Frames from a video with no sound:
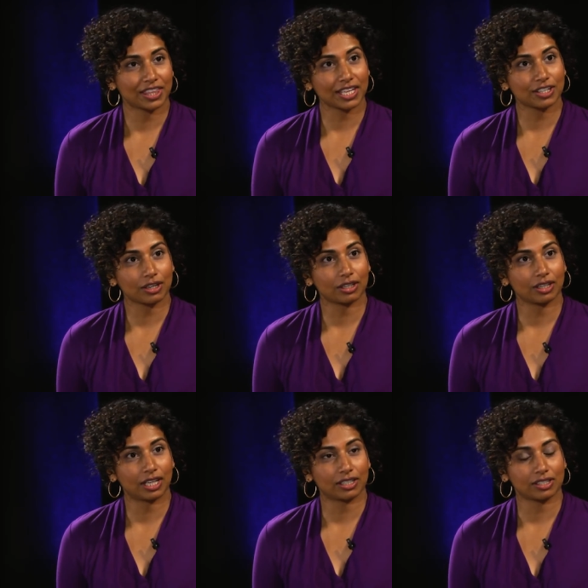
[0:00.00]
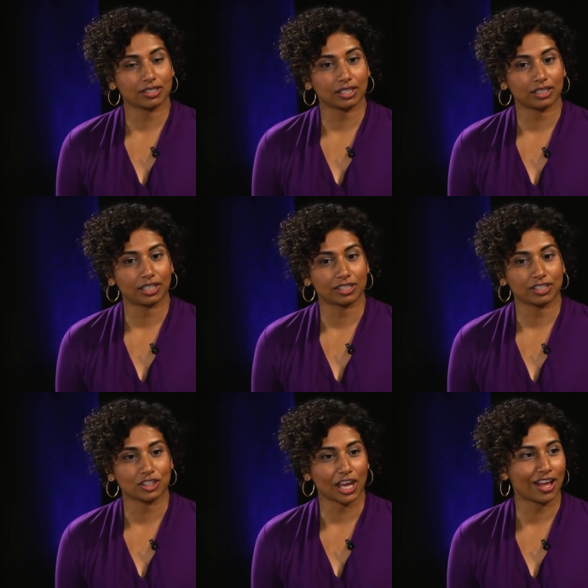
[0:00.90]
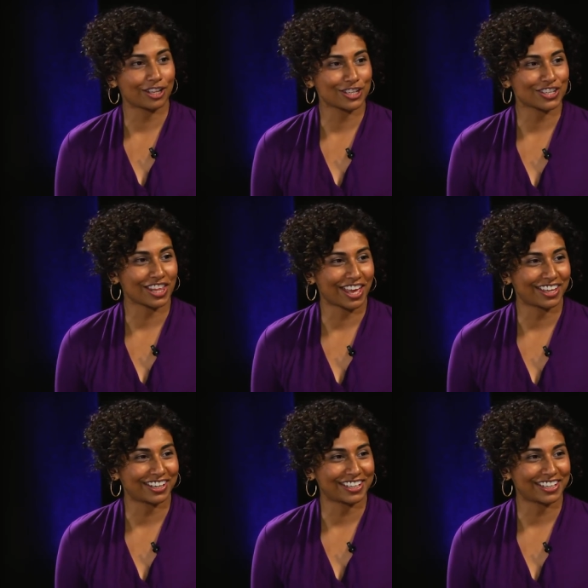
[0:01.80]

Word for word: I think it's a challenge that